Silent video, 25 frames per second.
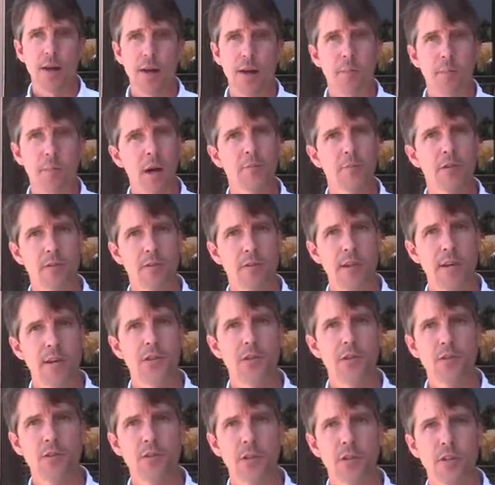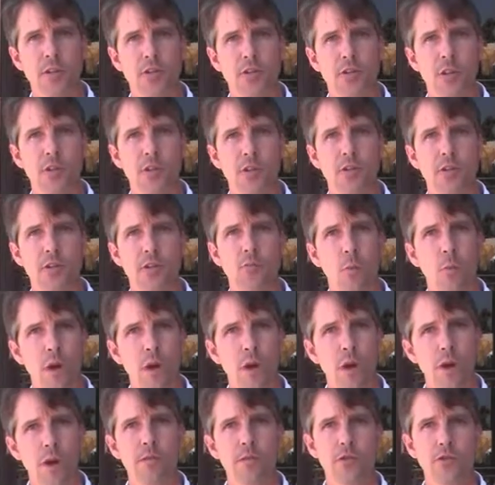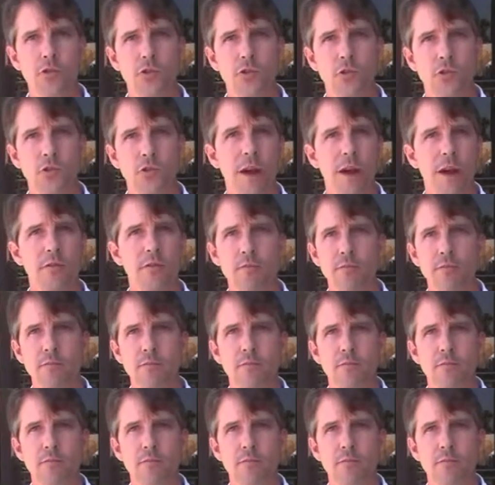up observations on certain well-traveled